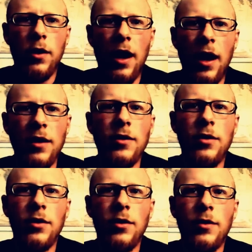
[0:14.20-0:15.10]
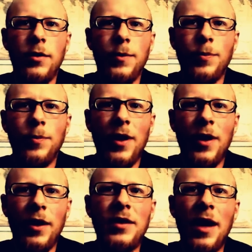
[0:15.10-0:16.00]
And
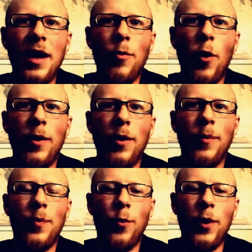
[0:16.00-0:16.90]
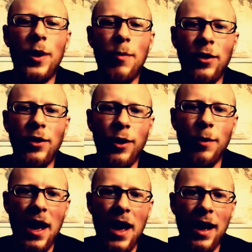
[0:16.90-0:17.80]
in the same way we might look
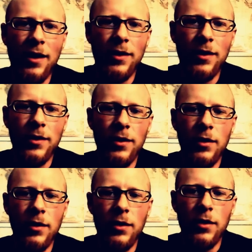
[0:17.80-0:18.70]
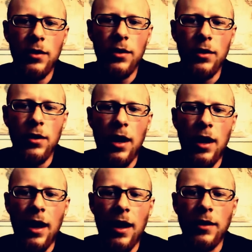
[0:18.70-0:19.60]
back
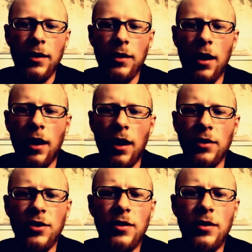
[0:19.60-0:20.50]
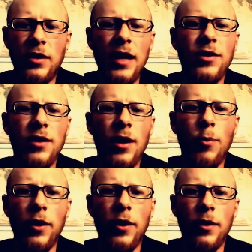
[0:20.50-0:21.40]
at and say to
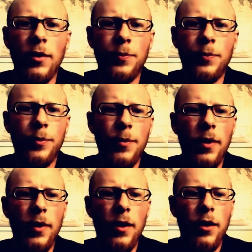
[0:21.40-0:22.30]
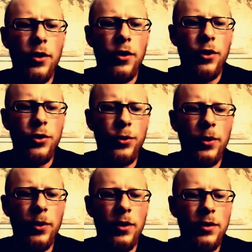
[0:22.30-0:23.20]
someone who